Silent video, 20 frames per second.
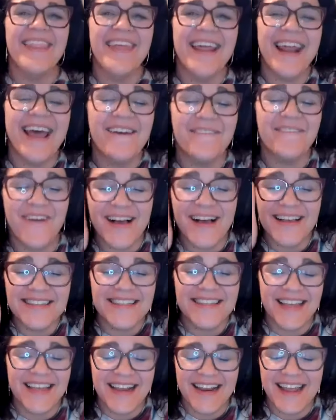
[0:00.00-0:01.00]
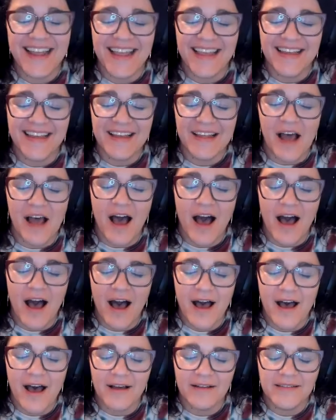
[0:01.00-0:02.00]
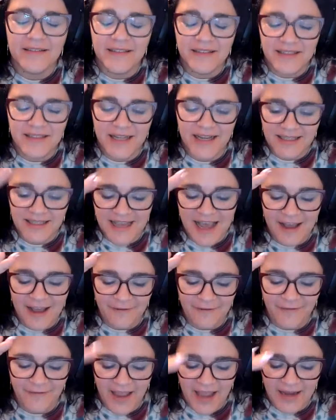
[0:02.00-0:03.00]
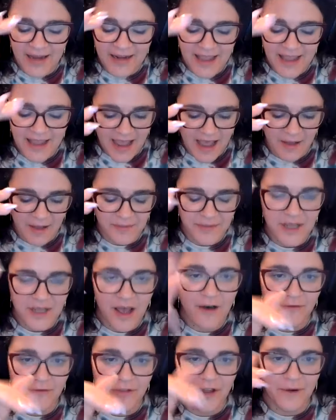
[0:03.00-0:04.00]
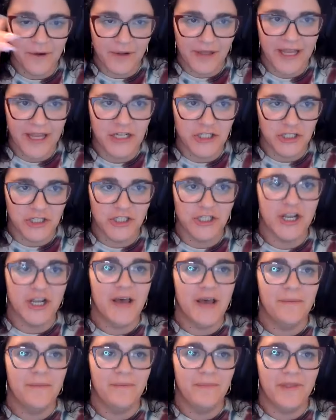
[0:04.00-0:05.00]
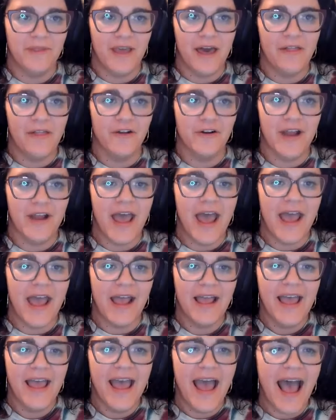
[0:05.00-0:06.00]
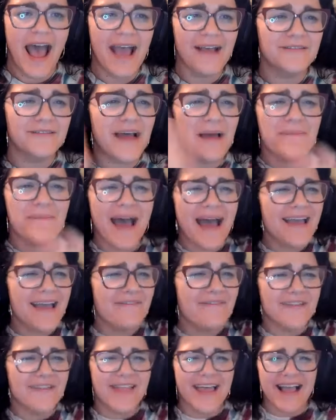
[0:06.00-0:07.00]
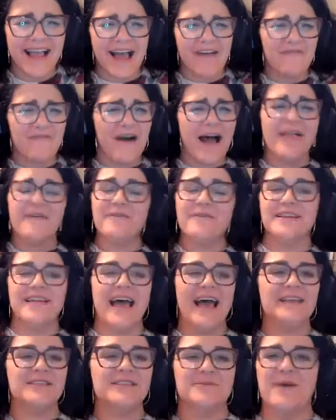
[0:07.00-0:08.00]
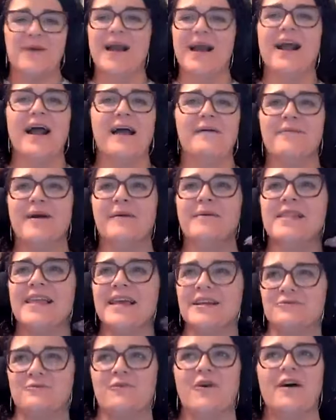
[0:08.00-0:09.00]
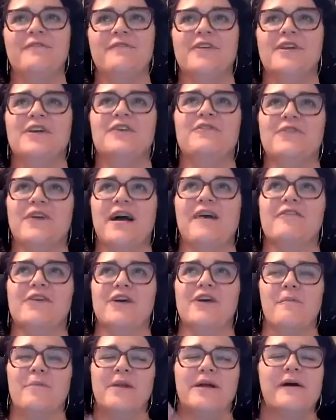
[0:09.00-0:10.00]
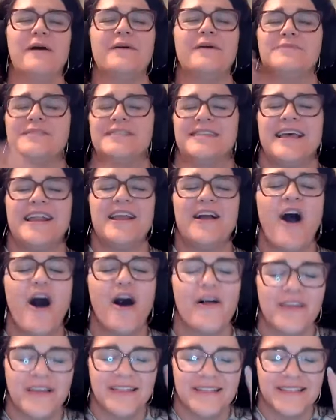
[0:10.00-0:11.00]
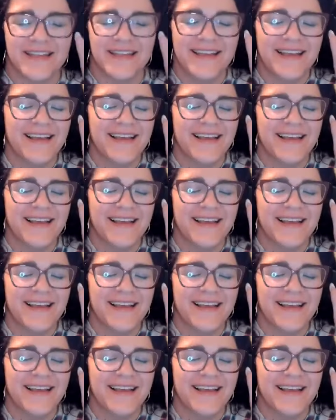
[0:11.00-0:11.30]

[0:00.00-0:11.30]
I was getting TikTok fan cams of their relationship the other day. God. I'm not even like following. I swear, I probably like one video forever ago, but I was getting all these